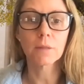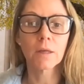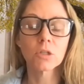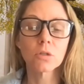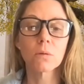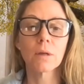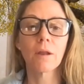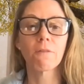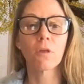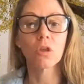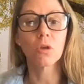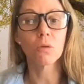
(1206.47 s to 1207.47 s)
They do it at
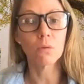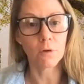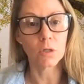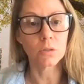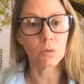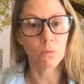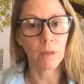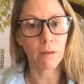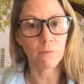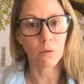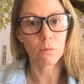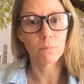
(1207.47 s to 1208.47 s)
the universal
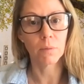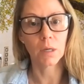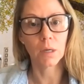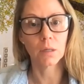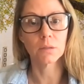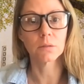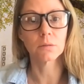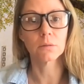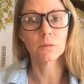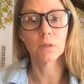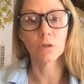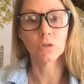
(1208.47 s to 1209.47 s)
level because
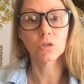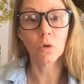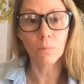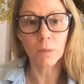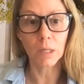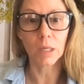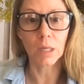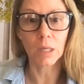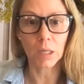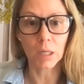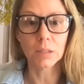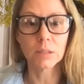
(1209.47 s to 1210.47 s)
there are so many kids.